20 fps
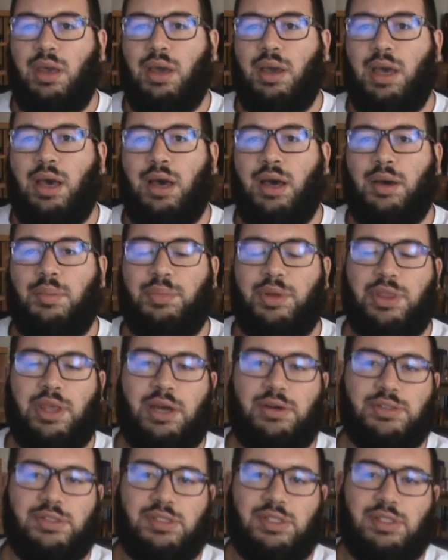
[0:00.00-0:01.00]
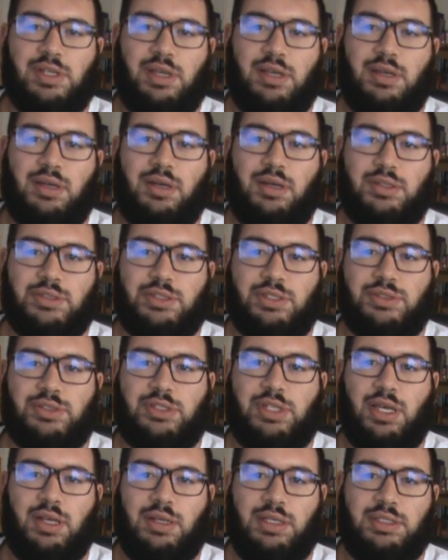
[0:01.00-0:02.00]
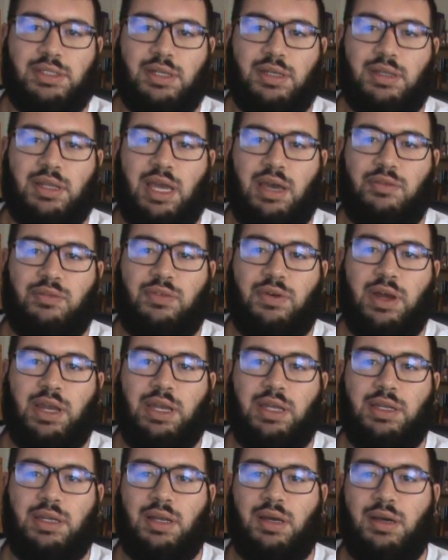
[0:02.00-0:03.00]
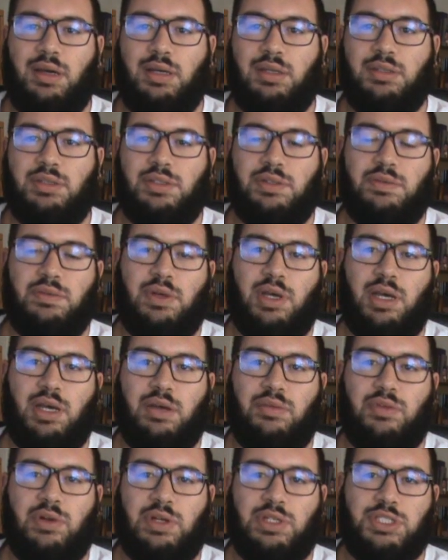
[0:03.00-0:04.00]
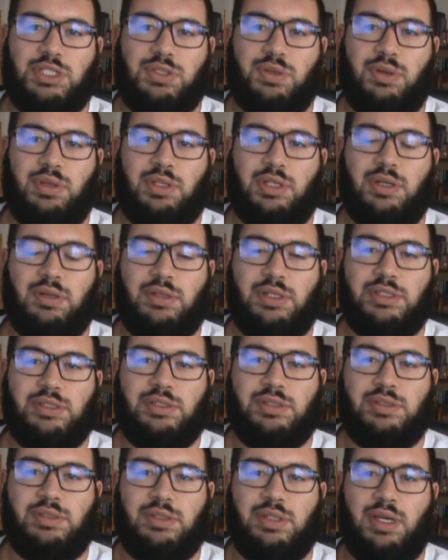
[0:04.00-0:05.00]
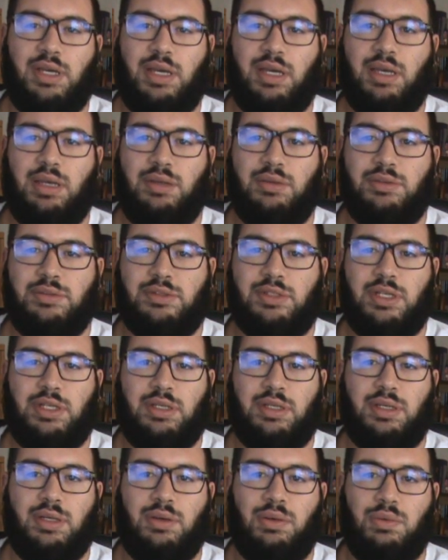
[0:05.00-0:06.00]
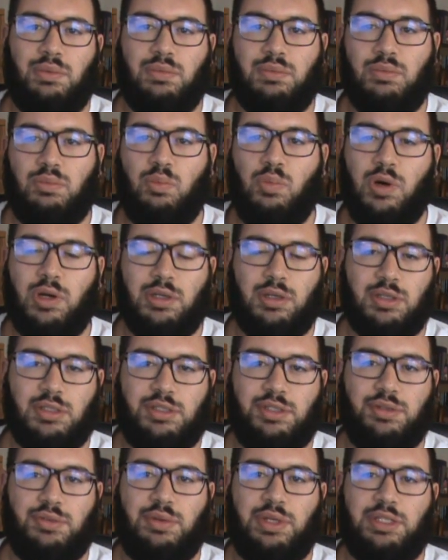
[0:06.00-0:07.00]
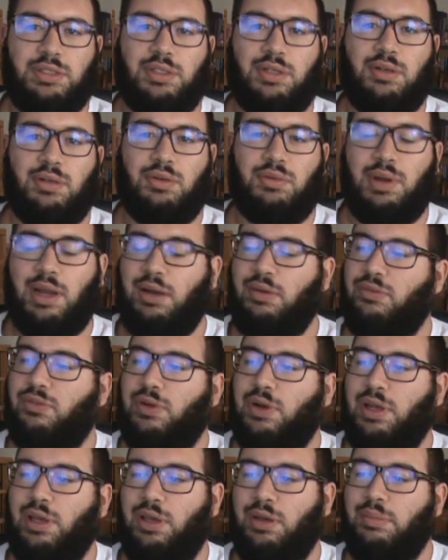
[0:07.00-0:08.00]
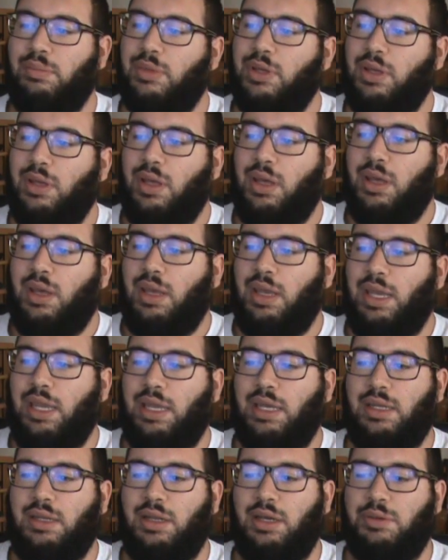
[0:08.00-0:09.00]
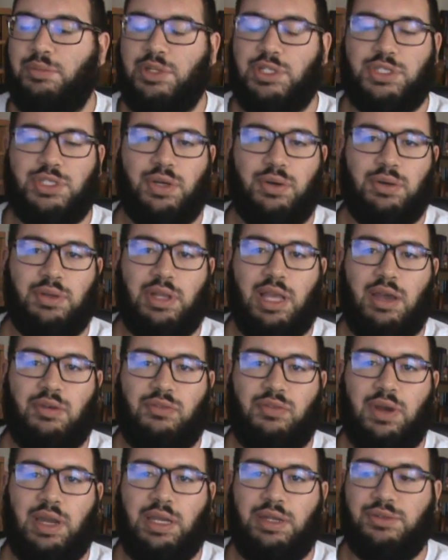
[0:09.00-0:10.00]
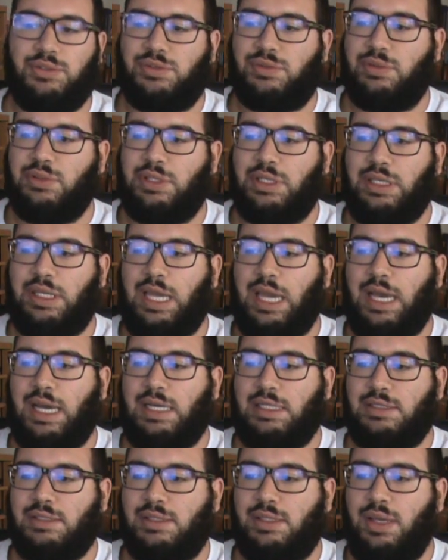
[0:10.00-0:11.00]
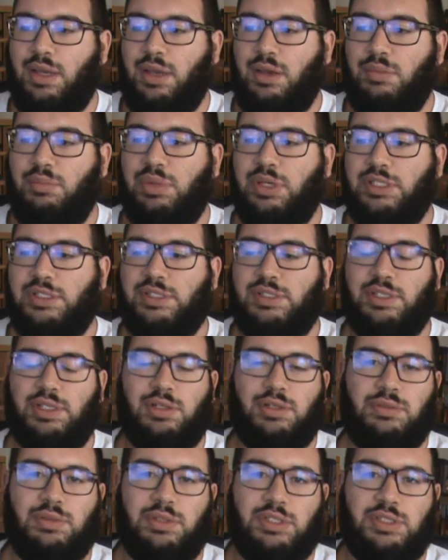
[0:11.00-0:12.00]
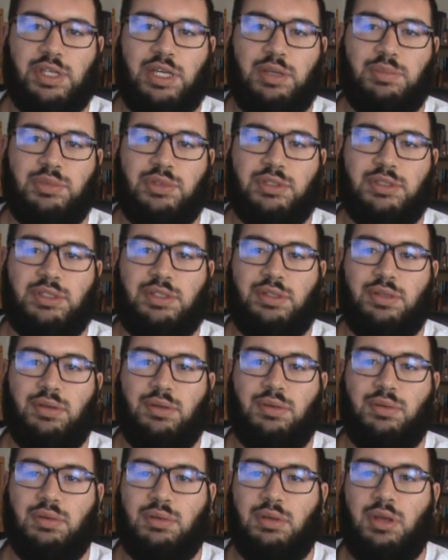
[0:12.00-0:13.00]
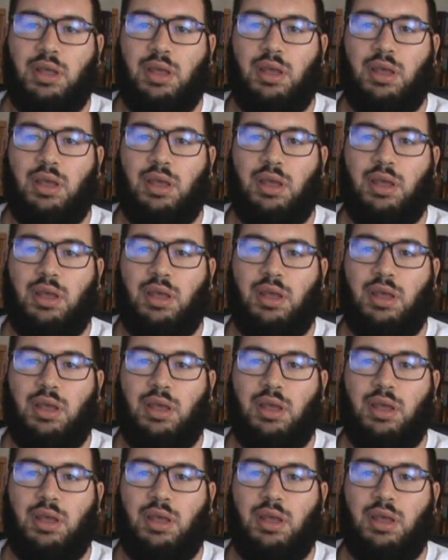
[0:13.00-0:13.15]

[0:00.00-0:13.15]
But that was also, Skelly took that fight on very short notice. It was like a 1 or 2 week turnaround for him. And it showed in that fight he was really gassed, but still was able to